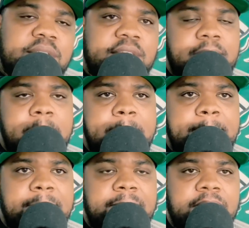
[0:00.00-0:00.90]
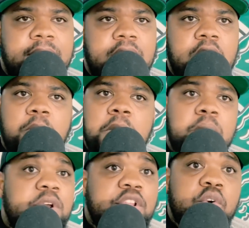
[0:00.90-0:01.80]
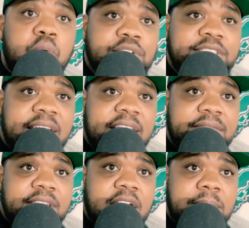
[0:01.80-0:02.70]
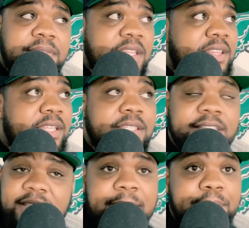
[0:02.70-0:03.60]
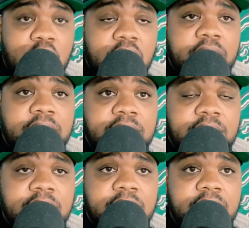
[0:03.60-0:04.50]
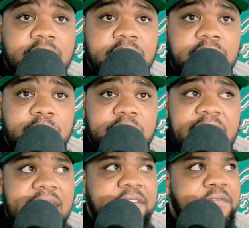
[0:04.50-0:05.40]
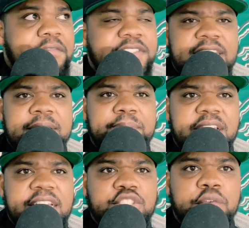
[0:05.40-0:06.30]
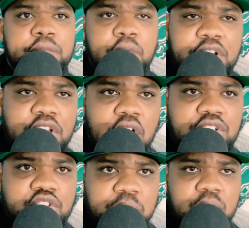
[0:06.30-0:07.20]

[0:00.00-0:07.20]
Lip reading: it. We were one of the worst at giving up the deep ball. We had 15 plays of 40 yards or